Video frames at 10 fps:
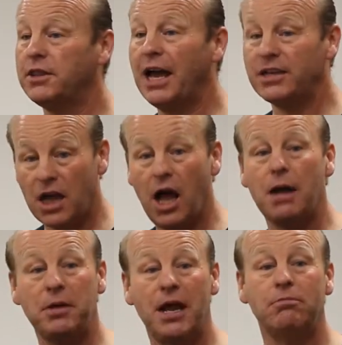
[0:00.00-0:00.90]
that
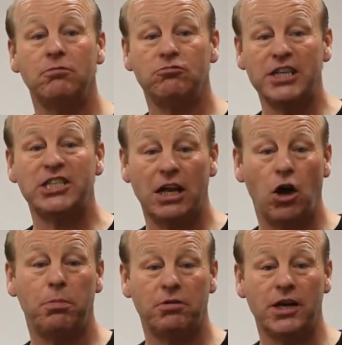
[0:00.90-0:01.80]
IBM
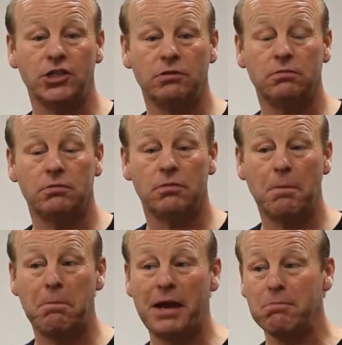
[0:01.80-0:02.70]
reseller operation
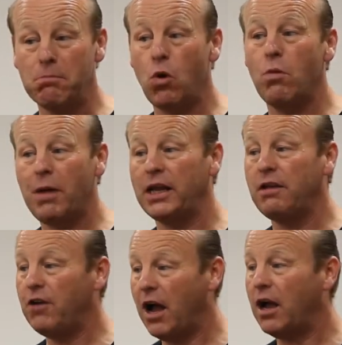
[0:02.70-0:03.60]
made more
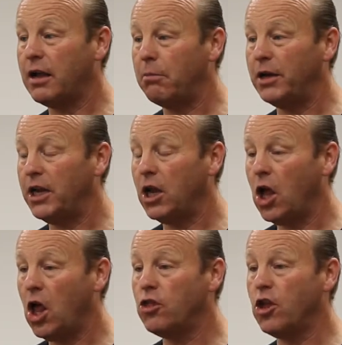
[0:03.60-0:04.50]
money for our company
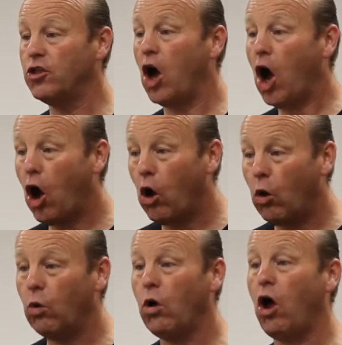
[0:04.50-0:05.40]
than the
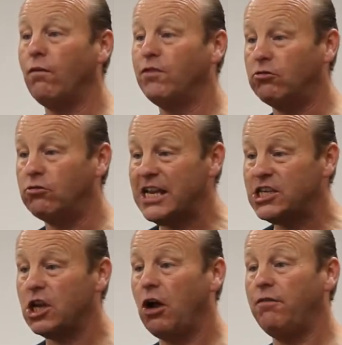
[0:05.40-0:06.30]
whole of the
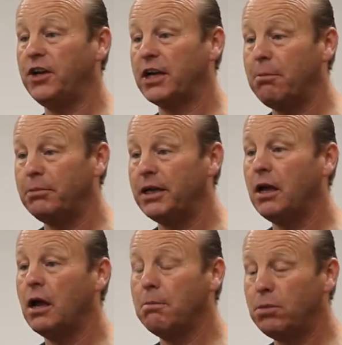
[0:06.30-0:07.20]
rest of the
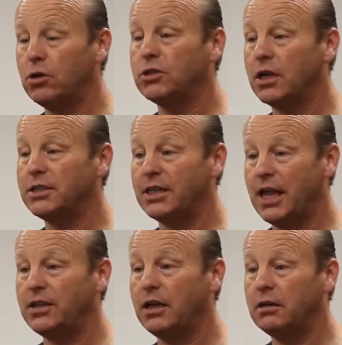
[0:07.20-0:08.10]
company put
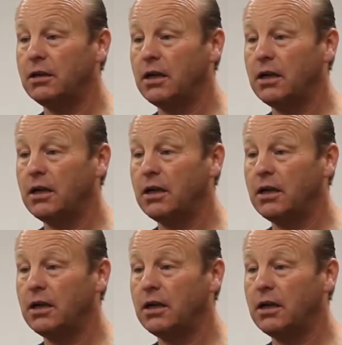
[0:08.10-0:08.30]
together.